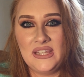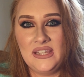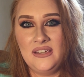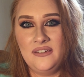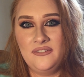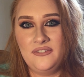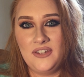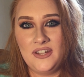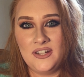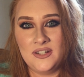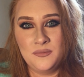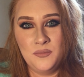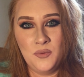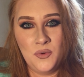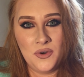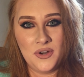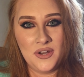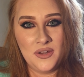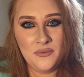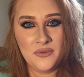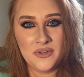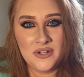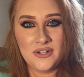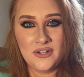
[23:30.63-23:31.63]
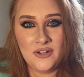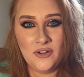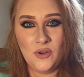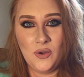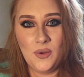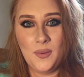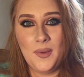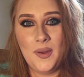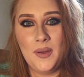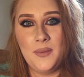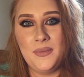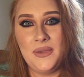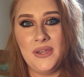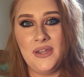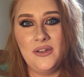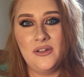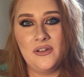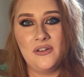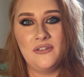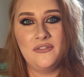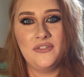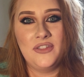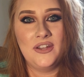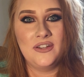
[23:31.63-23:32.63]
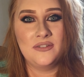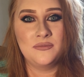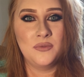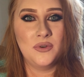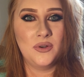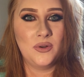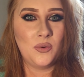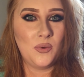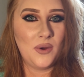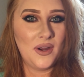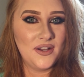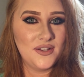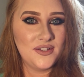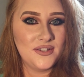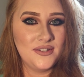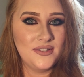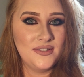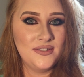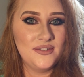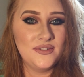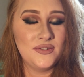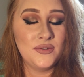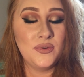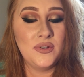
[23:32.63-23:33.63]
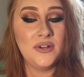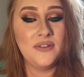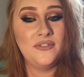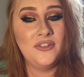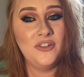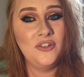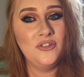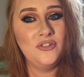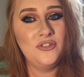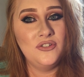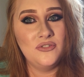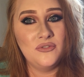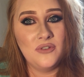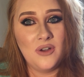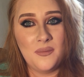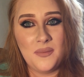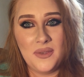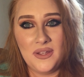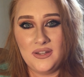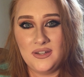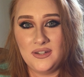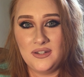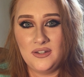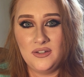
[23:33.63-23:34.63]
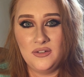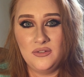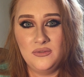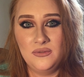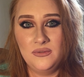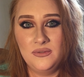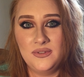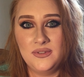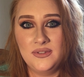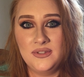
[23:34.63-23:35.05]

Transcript: if there's more you want to know about me or if there's more questions or if you do want me to do